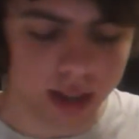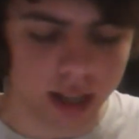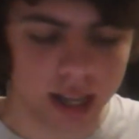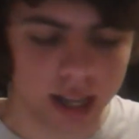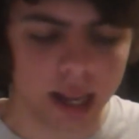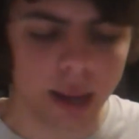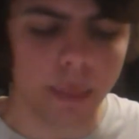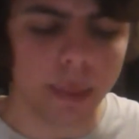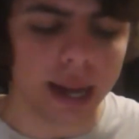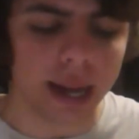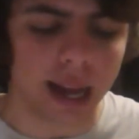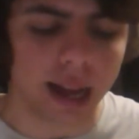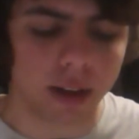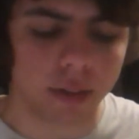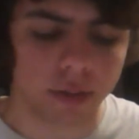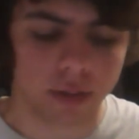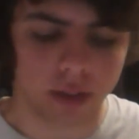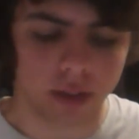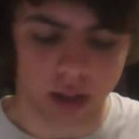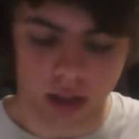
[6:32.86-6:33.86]
Here we
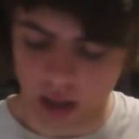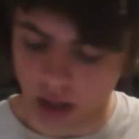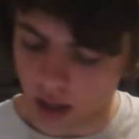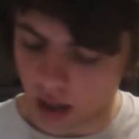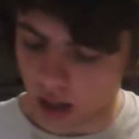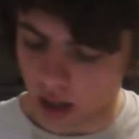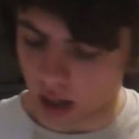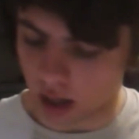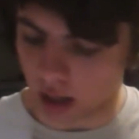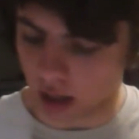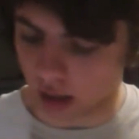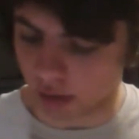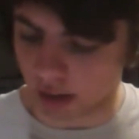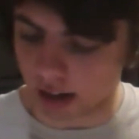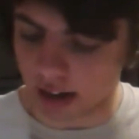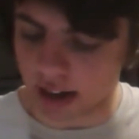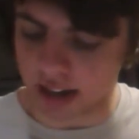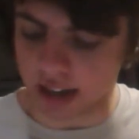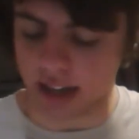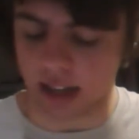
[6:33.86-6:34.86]
have
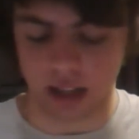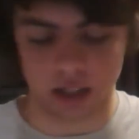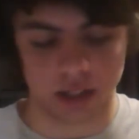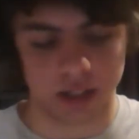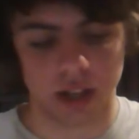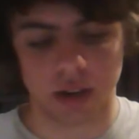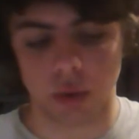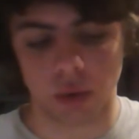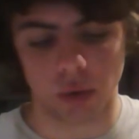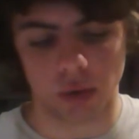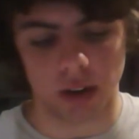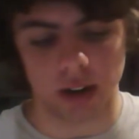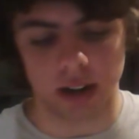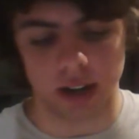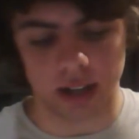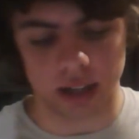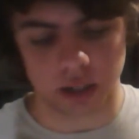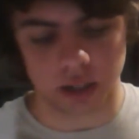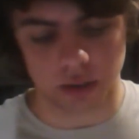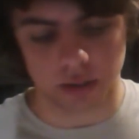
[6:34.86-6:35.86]
grenadiers. They're all
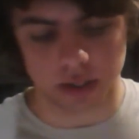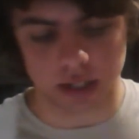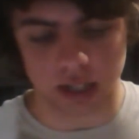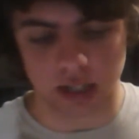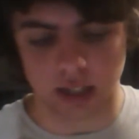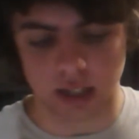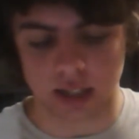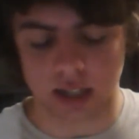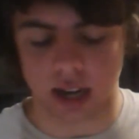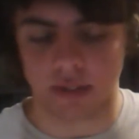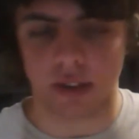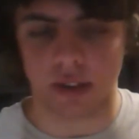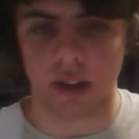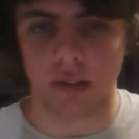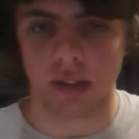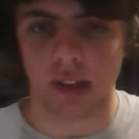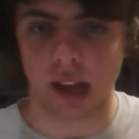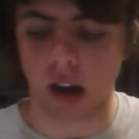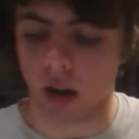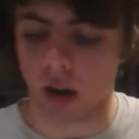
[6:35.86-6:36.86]
grenadiers, obviously, because they have to have
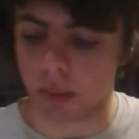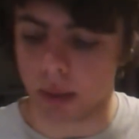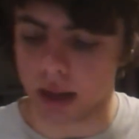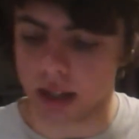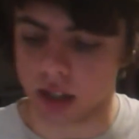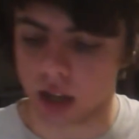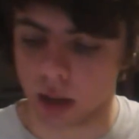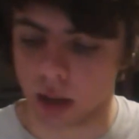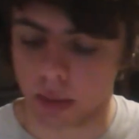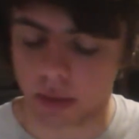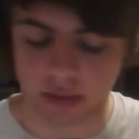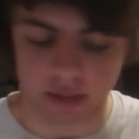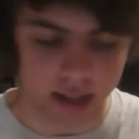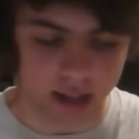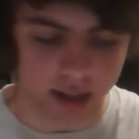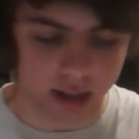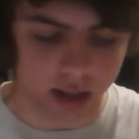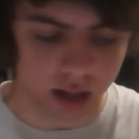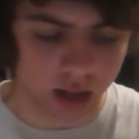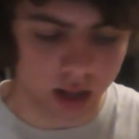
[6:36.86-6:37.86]
the carapace armor
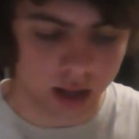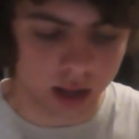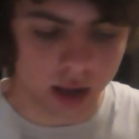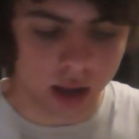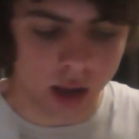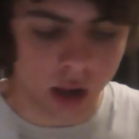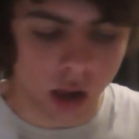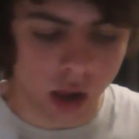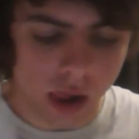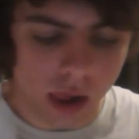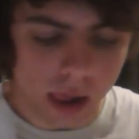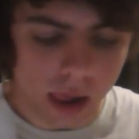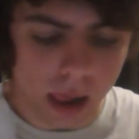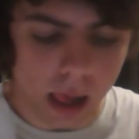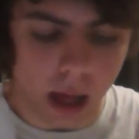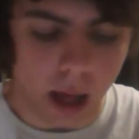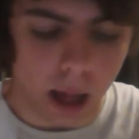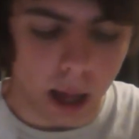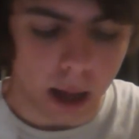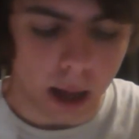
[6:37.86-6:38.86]
for
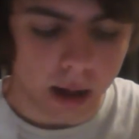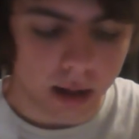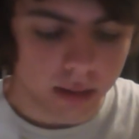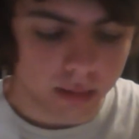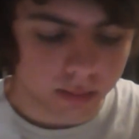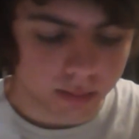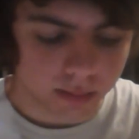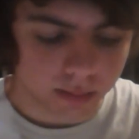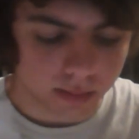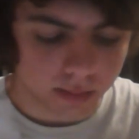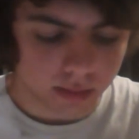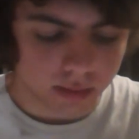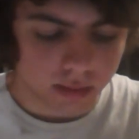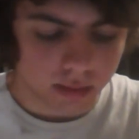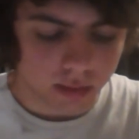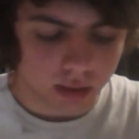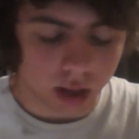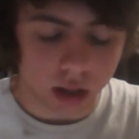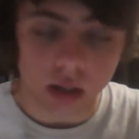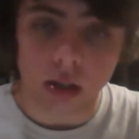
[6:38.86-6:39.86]

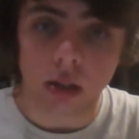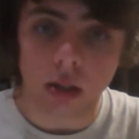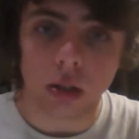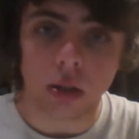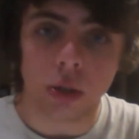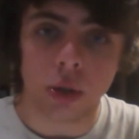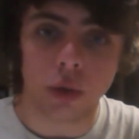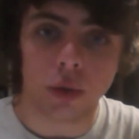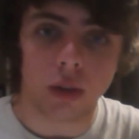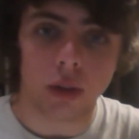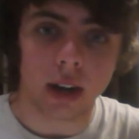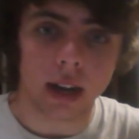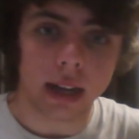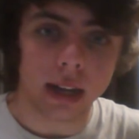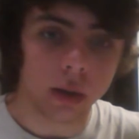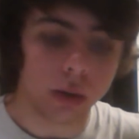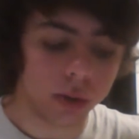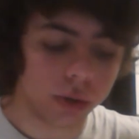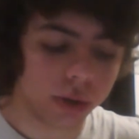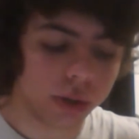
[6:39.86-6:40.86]
that. 2
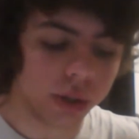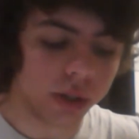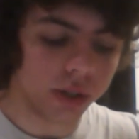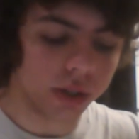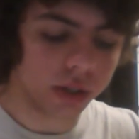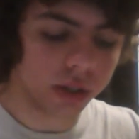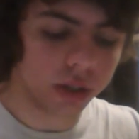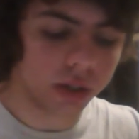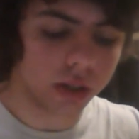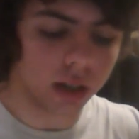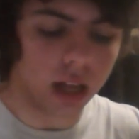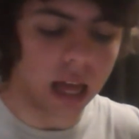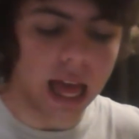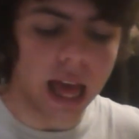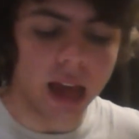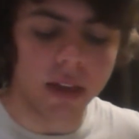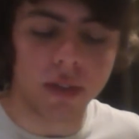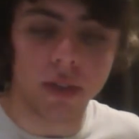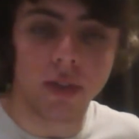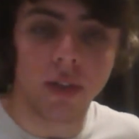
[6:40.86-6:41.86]
grenade launchers, a
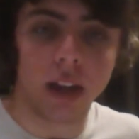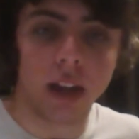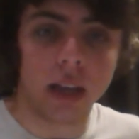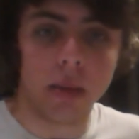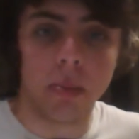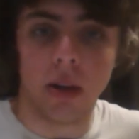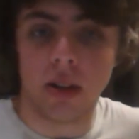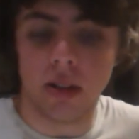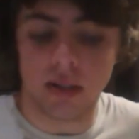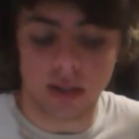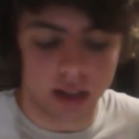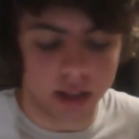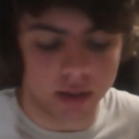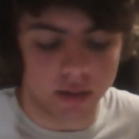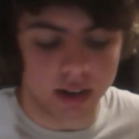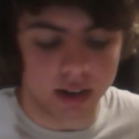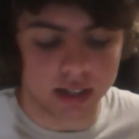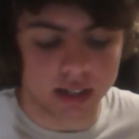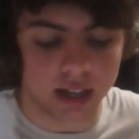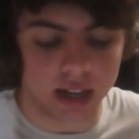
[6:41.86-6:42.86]
heavy flamer, and the
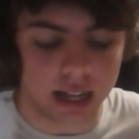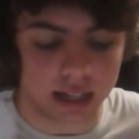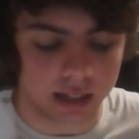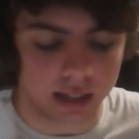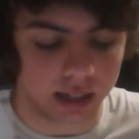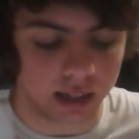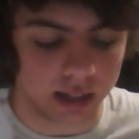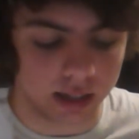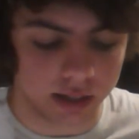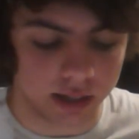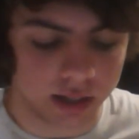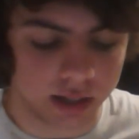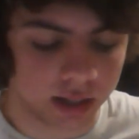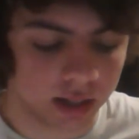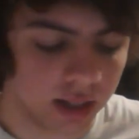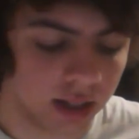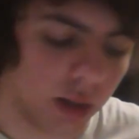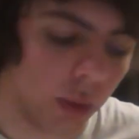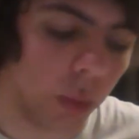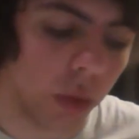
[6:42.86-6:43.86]
rest are las guns
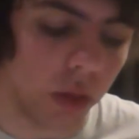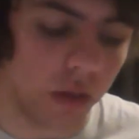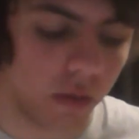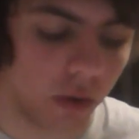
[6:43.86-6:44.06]
with a